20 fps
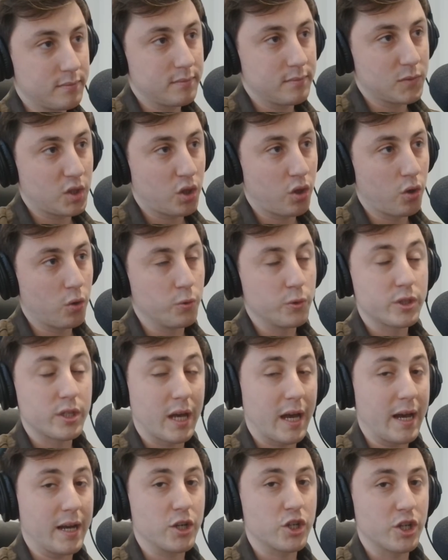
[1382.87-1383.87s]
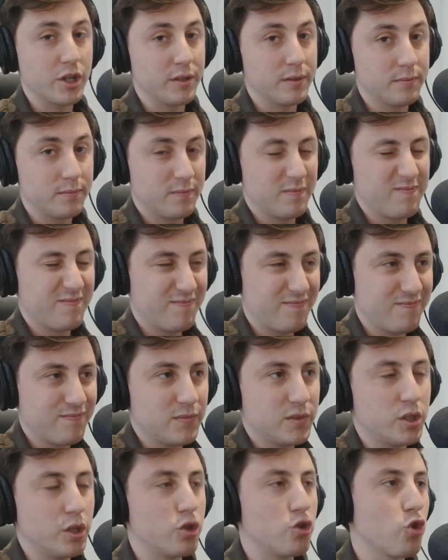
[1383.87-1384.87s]
calls to action
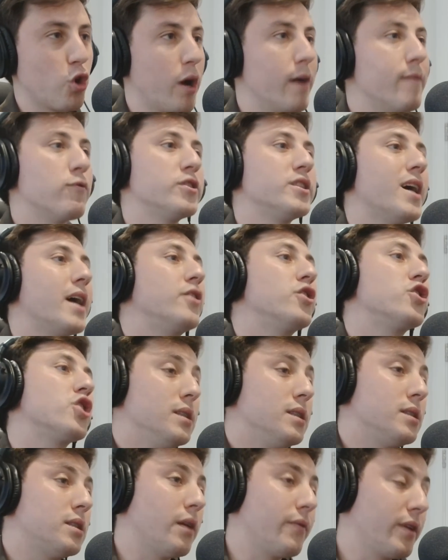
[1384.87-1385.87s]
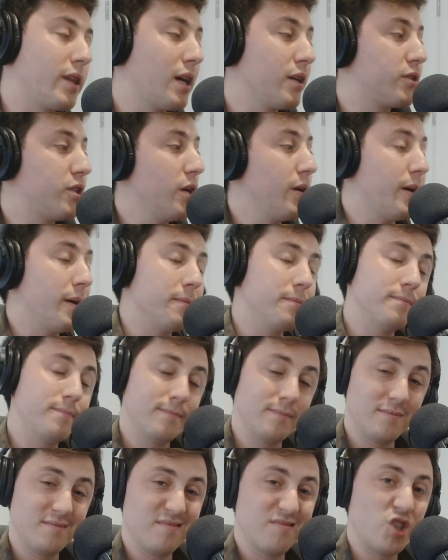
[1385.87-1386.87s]
to drive retention. So I think that'll do it.
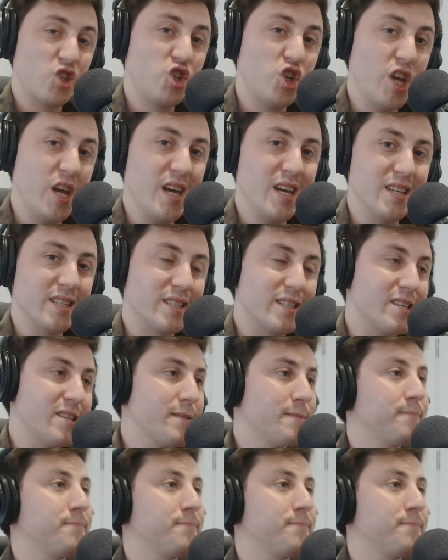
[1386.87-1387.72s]
Cheers.